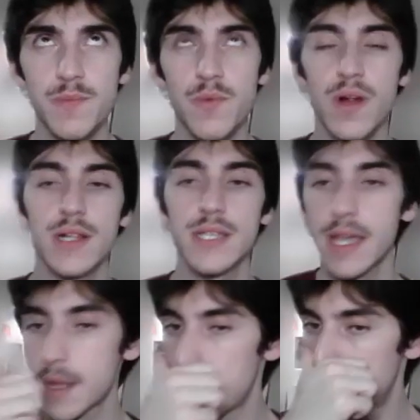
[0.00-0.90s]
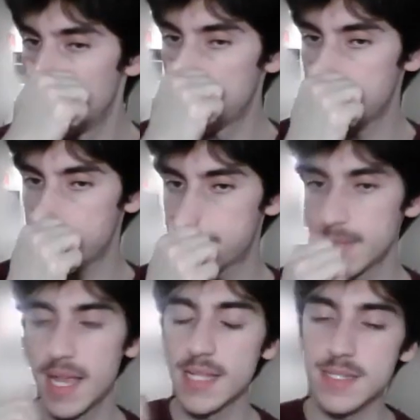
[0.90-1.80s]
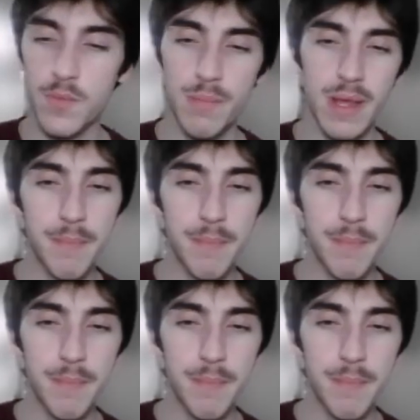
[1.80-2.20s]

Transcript: where it's like, it would be